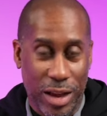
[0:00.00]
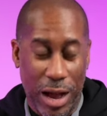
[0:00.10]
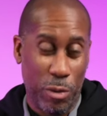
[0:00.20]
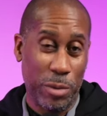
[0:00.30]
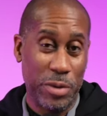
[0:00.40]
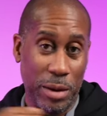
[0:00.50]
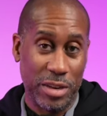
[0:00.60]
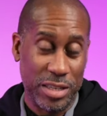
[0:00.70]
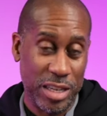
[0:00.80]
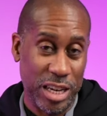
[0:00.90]
I want to be
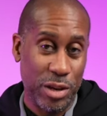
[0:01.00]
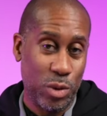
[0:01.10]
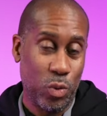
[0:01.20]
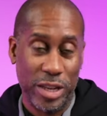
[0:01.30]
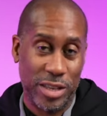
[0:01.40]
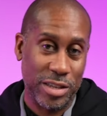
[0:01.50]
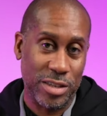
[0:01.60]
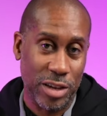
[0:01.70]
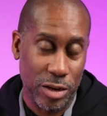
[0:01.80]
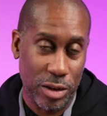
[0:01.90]
able to see what this
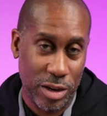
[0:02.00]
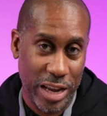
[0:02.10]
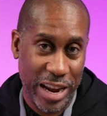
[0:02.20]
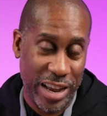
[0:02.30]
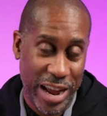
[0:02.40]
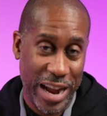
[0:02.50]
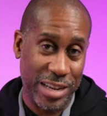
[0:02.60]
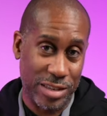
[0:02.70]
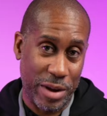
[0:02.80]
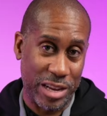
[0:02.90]
is going to look like
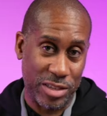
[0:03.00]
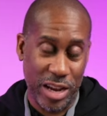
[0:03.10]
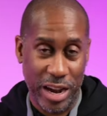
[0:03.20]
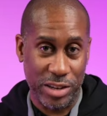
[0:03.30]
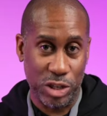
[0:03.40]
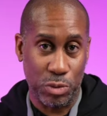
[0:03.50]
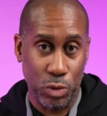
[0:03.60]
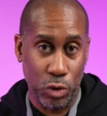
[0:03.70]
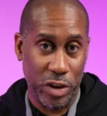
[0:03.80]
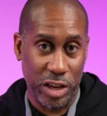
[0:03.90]
as I'm outside just
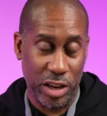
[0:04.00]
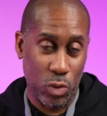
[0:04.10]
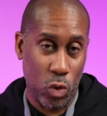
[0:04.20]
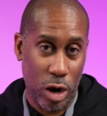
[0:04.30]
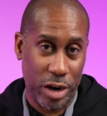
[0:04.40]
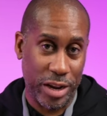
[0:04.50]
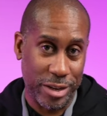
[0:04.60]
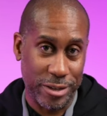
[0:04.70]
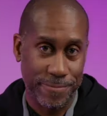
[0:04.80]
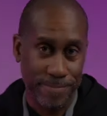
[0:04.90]
moving and
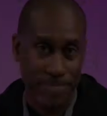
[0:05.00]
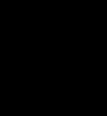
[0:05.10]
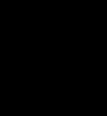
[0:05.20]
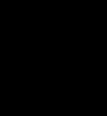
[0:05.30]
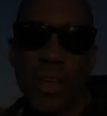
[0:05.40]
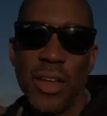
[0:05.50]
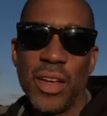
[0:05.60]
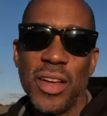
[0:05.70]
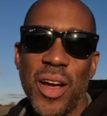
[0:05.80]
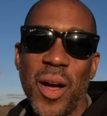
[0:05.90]
walking.
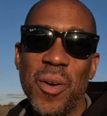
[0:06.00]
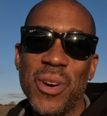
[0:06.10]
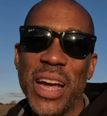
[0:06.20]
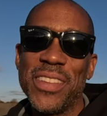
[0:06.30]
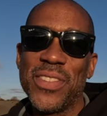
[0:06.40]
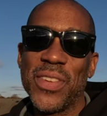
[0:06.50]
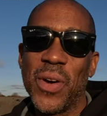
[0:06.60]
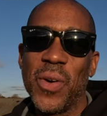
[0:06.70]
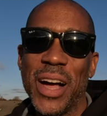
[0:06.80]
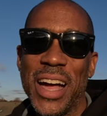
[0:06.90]
All right,
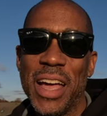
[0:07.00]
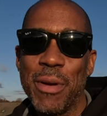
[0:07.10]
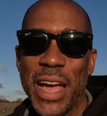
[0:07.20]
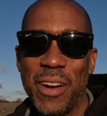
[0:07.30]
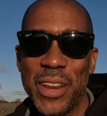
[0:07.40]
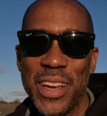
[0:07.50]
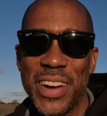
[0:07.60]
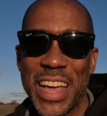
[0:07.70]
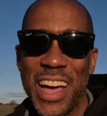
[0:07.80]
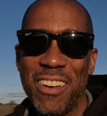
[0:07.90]
so I am out here
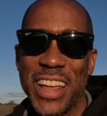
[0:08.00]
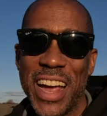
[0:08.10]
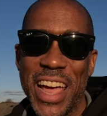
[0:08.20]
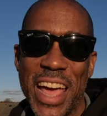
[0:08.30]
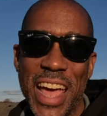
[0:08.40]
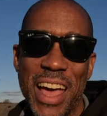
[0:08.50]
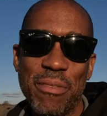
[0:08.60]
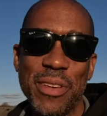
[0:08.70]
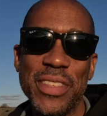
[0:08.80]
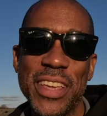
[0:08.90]
now and I have
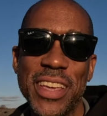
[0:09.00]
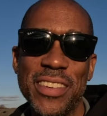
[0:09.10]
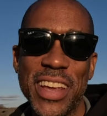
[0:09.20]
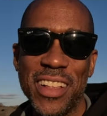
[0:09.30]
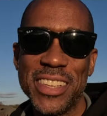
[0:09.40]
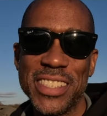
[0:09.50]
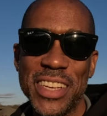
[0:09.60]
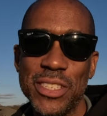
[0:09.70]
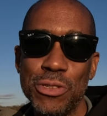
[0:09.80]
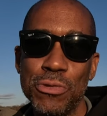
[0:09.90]
the
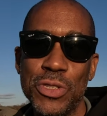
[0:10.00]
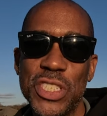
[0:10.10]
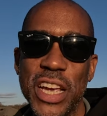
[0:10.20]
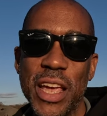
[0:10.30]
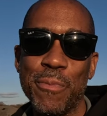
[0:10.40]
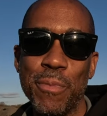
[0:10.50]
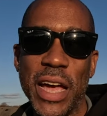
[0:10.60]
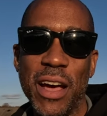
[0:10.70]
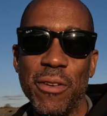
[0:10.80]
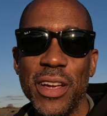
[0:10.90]
Telesin U-Shape
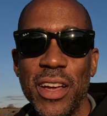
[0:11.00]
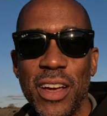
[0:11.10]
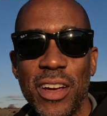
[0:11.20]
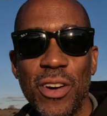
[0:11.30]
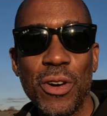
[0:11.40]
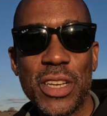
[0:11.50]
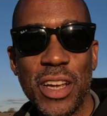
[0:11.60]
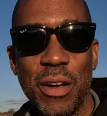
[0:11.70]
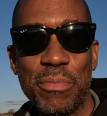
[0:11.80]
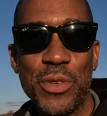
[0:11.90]
mount hooked
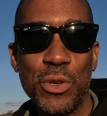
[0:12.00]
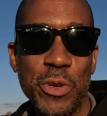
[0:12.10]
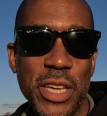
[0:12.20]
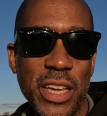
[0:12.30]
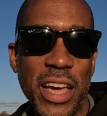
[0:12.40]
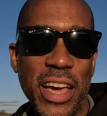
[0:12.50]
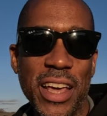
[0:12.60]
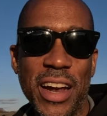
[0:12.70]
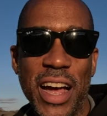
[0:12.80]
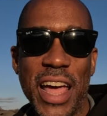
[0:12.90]
up to me
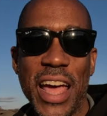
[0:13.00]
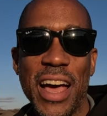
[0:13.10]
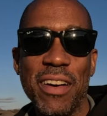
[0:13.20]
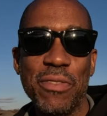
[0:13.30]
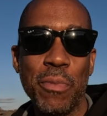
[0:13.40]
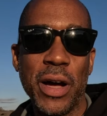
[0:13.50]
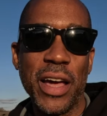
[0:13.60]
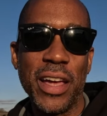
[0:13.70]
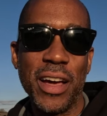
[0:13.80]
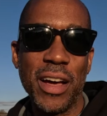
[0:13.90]
and I have
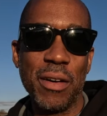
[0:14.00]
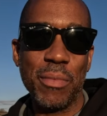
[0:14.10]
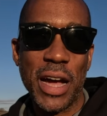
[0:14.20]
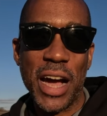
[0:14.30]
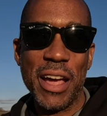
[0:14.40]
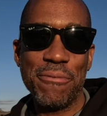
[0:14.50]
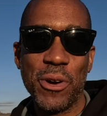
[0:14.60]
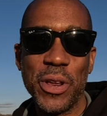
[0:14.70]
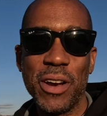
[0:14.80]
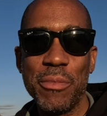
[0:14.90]
my, my
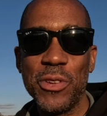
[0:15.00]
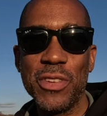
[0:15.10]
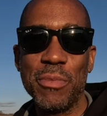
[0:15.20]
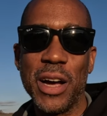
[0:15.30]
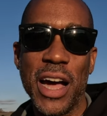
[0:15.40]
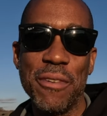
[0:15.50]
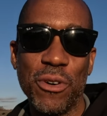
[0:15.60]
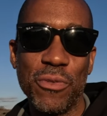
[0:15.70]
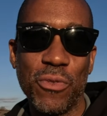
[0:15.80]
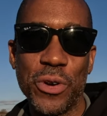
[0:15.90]
iPhone here. I'm using my
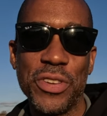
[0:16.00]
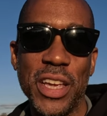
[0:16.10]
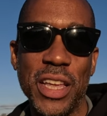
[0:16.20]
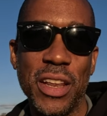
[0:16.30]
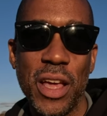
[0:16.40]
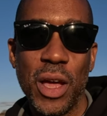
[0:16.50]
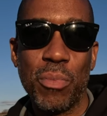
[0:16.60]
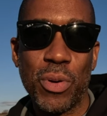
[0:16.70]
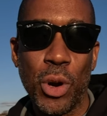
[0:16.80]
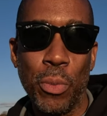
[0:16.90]
iPhone 14
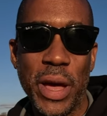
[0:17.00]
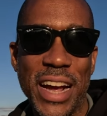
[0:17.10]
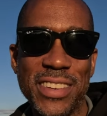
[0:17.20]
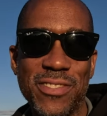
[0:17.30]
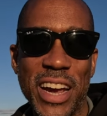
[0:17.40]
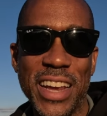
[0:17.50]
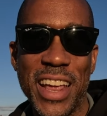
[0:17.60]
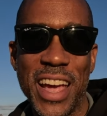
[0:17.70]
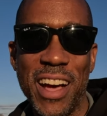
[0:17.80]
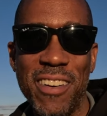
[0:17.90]
Pro Max right
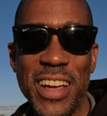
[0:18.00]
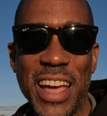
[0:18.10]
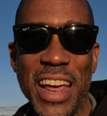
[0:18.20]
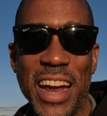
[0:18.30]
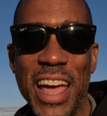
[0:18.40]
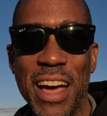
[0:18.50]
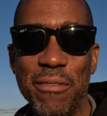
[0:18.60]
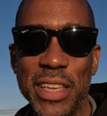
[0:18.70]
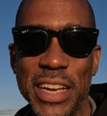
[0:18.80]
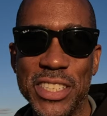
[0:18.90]
now and I
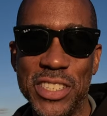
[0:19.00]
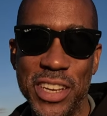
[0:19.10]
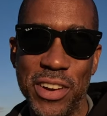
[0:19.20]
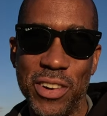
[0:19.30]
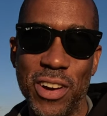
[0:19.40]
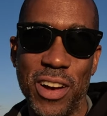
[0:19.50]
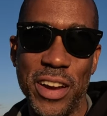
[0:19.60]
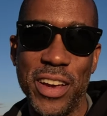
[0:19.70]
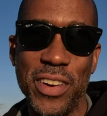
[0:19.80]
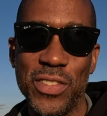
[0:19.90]
have the extender on
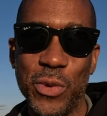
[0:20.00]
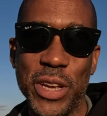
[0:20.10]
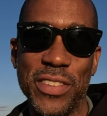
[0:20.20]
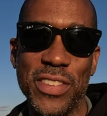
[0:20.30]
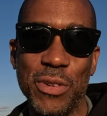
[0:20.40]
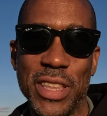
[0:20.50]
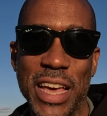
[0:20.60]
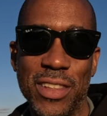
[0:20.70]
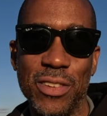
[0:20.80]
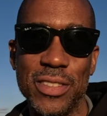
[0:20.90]
here so we can see what
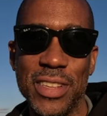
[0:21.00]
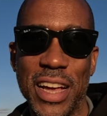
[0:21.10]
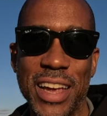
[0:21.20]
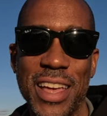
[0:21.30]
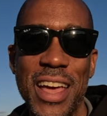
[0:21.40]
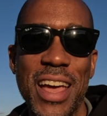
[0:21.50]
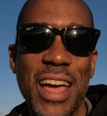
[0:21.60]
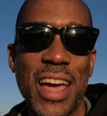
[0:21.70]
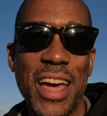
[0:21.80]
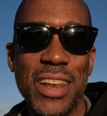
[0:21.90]
that looks like.
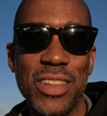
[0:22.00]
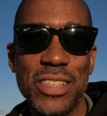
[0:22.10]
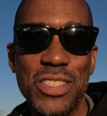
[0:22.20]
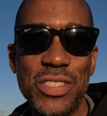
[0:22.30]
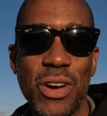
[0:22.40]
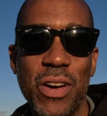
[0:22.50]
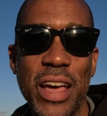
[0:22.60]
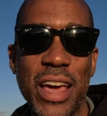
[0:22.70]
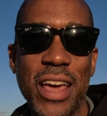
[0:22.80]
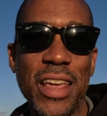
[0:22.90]
And let's just go
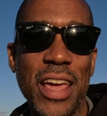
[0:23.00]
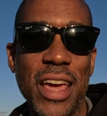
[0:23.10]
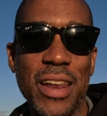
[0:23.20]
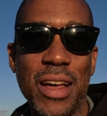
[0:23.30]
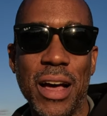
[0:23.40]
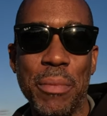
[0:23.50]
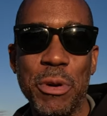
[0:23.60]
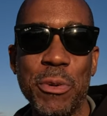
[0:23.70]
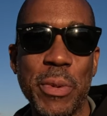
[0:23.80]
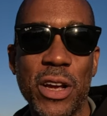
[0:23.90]
ahead and I'm going to
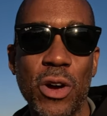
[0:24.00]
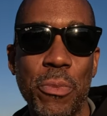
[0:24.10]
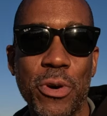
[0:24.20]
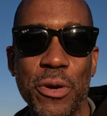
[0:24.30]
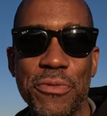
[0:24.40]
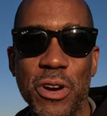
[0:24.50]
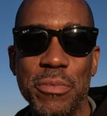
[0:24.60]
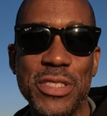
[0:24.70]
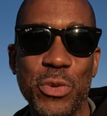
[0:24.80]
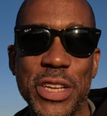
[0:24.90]
put my GoPro in front of
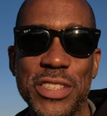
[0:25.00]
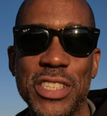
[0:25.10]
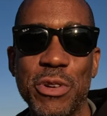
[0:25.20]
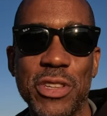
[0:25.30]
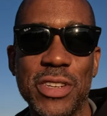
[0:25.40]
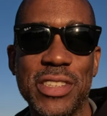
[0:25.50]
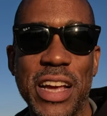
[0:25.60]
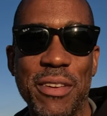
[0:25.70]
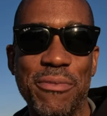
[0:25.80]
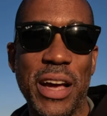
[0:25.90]
me so we can see what it looks
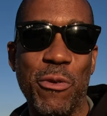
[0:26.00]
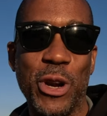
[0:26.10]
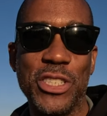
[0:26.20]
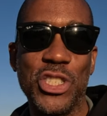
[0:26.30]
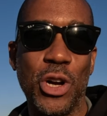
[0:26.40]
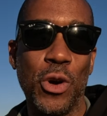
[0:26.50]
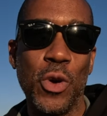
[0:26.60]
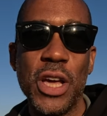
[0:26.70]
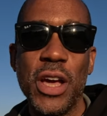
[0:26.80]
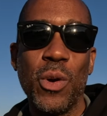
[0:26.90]
like if I want to show
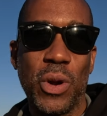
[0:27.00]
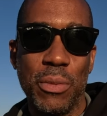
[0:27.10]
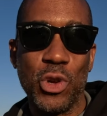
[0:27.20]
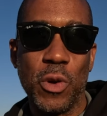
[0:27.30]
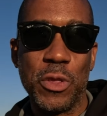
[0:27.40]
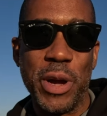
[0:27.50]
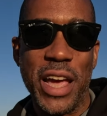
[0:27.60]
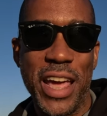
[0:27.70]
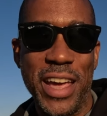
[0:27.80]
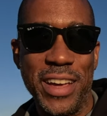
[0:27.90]
what I'm doing with my
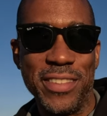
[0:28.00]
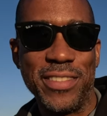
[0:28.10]
hands.